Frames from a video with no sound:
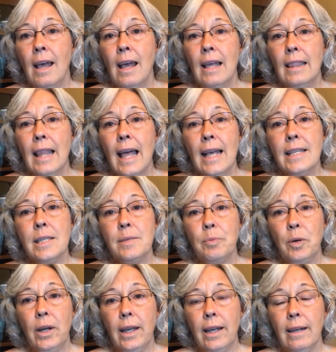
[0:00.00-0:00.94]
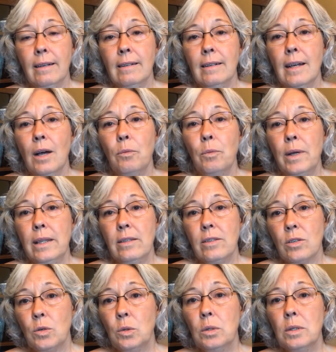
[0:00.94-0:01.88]
Last spring, when
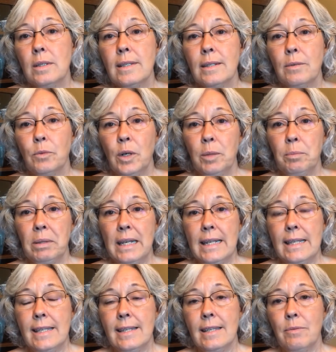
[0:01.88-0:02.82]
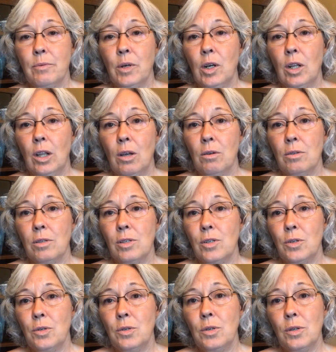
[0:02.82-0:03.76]
schools and workplaces were closed
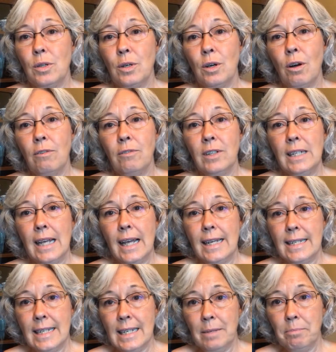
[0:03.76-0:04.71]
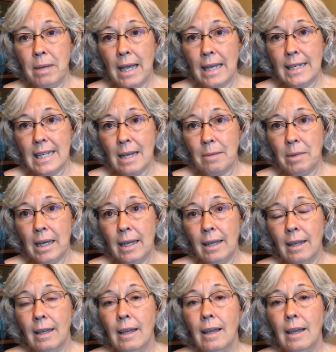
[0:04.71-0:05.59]
due to the COVID-19 pandemic,